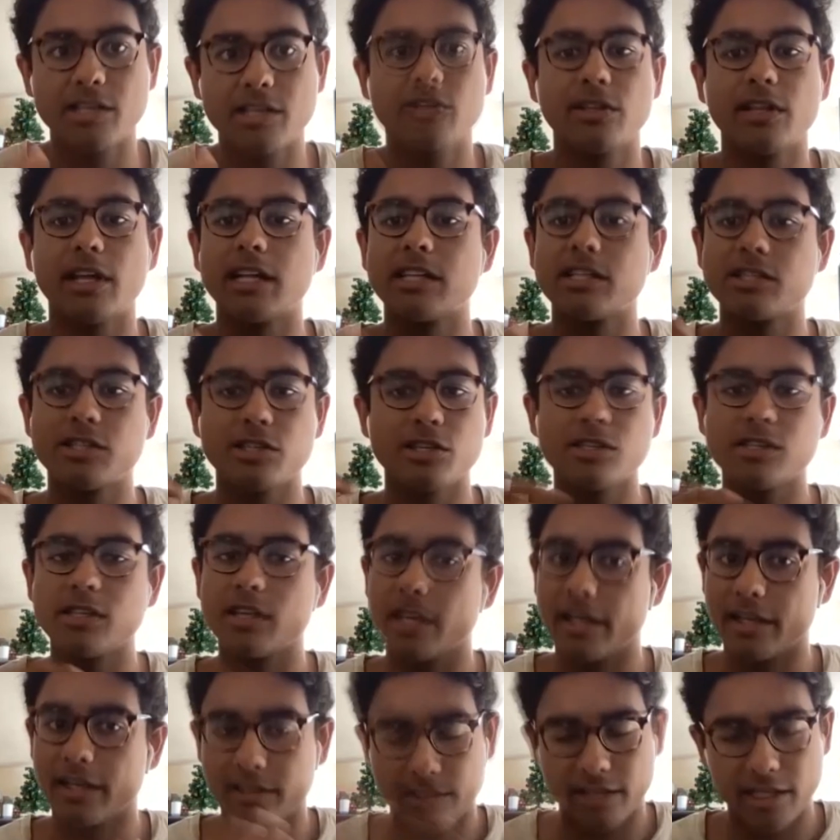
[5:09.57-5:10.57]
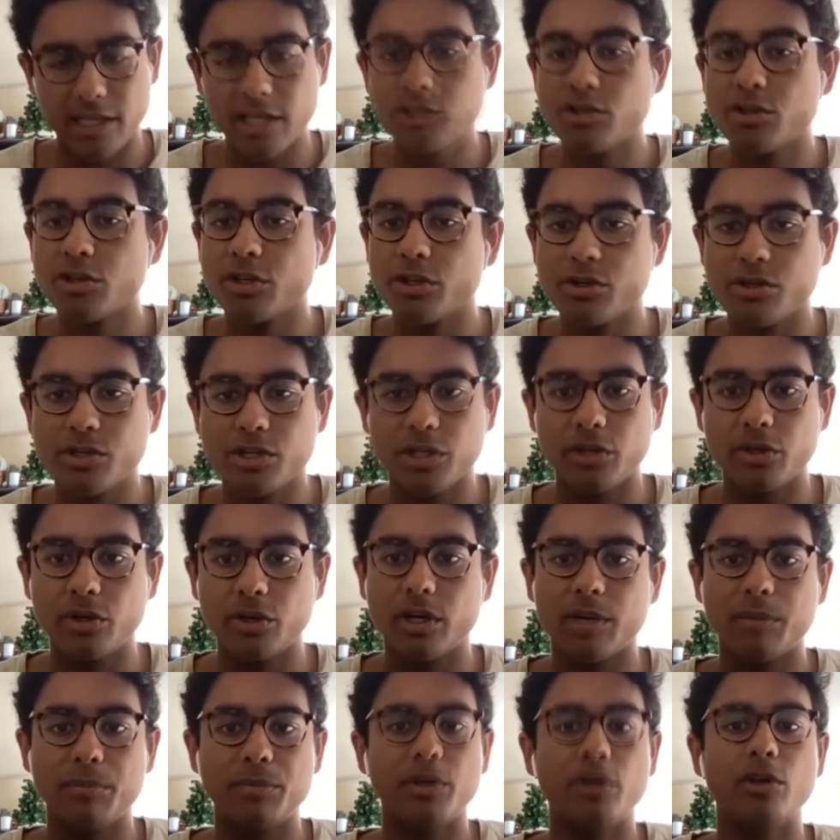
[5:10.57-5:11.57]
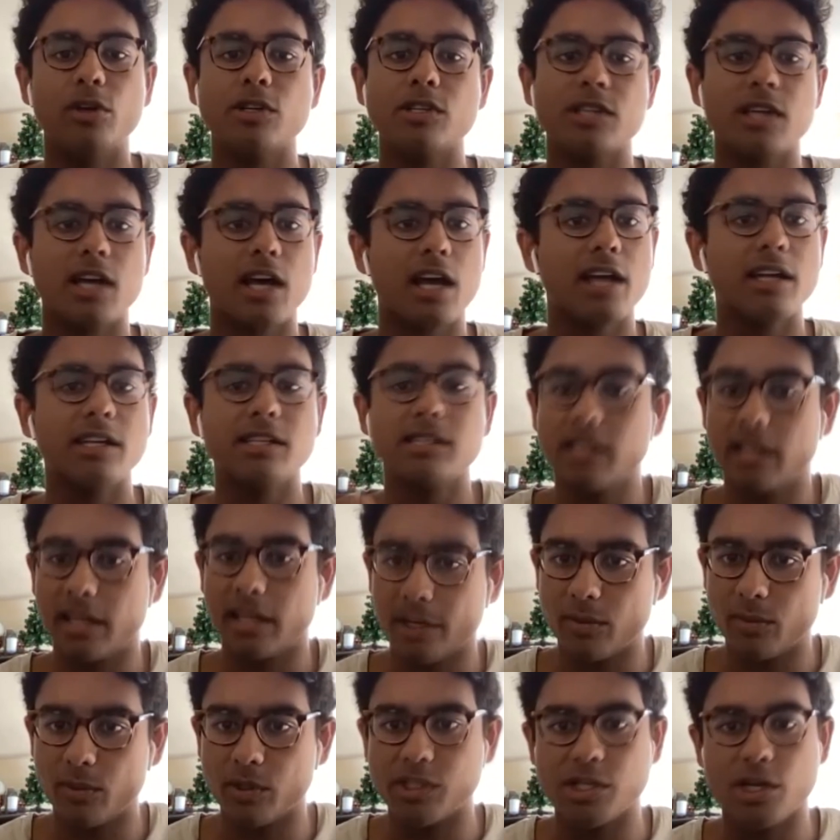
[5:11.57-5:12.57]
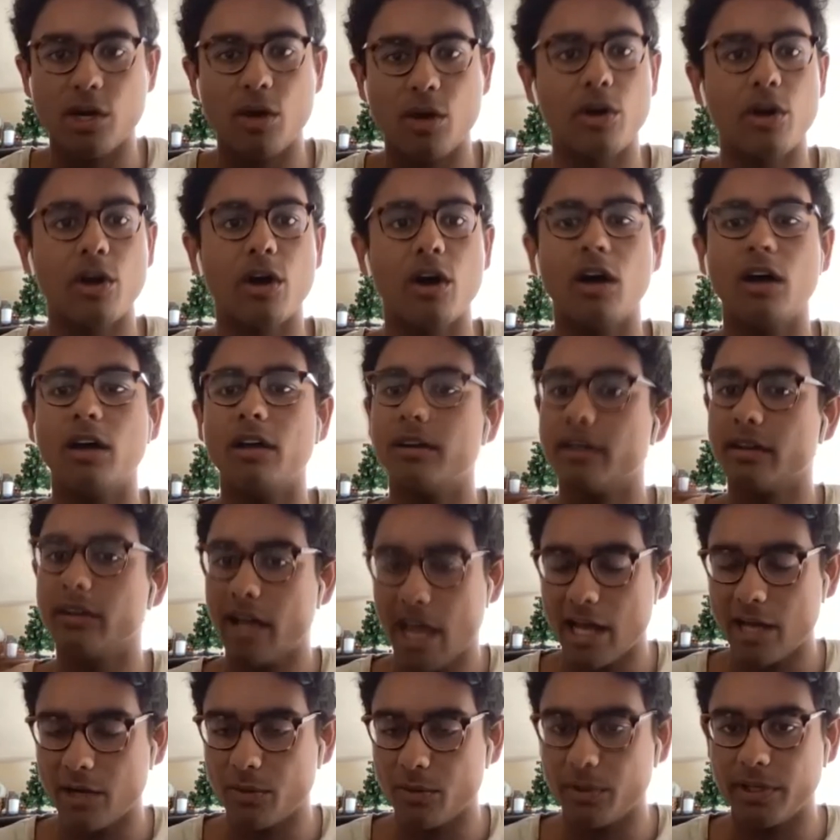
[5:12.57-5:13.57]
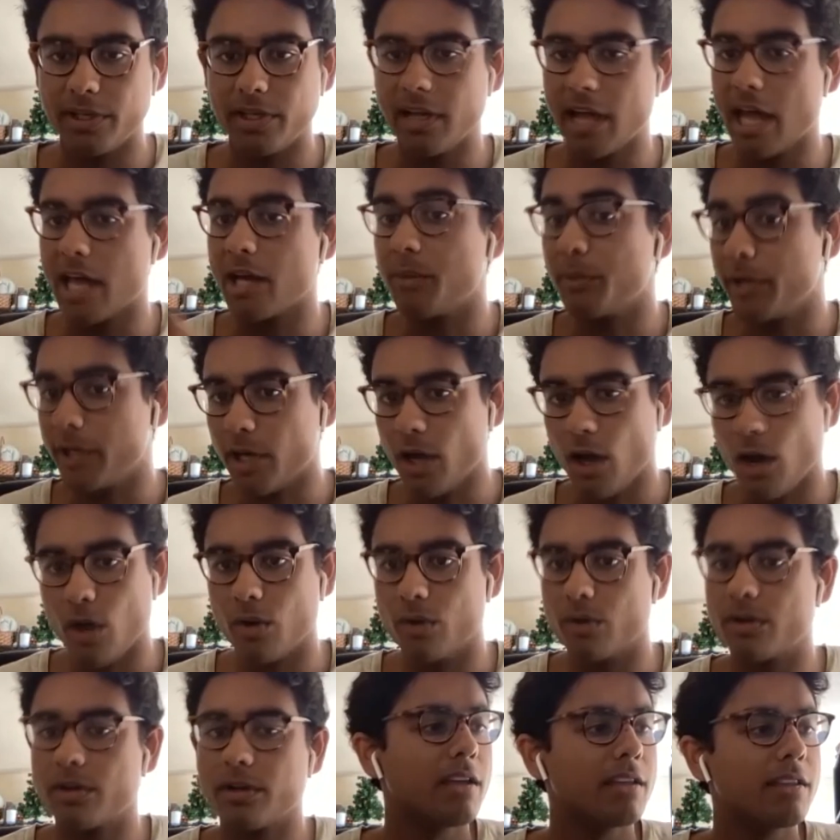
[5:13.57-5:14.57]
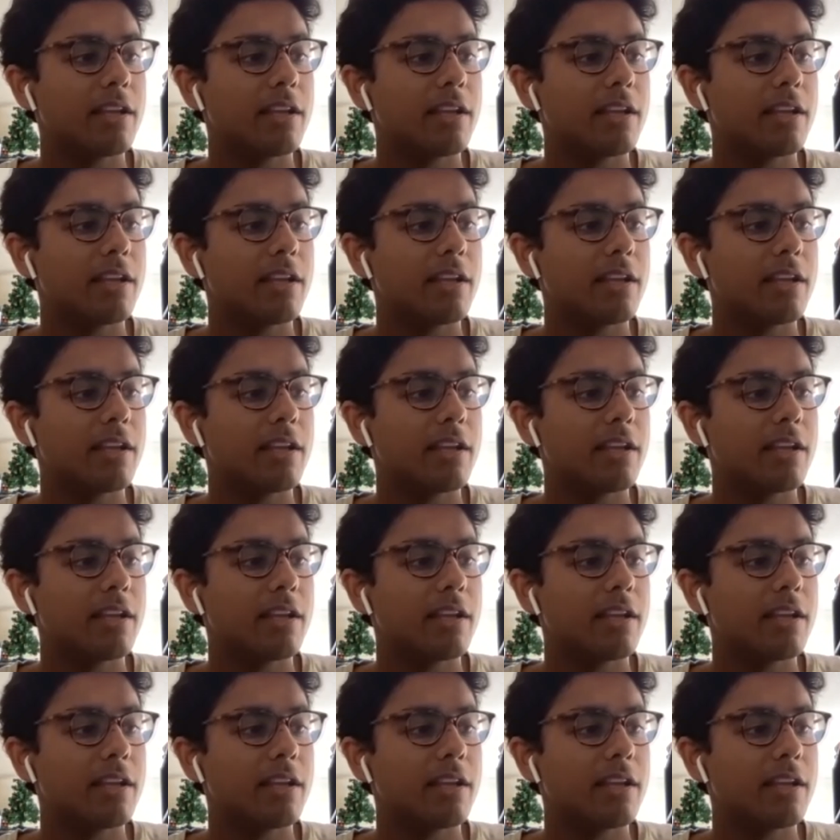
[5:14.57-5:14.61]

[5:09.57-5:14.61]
So that's just like introducing you to computer science, like what's going on, how do we code.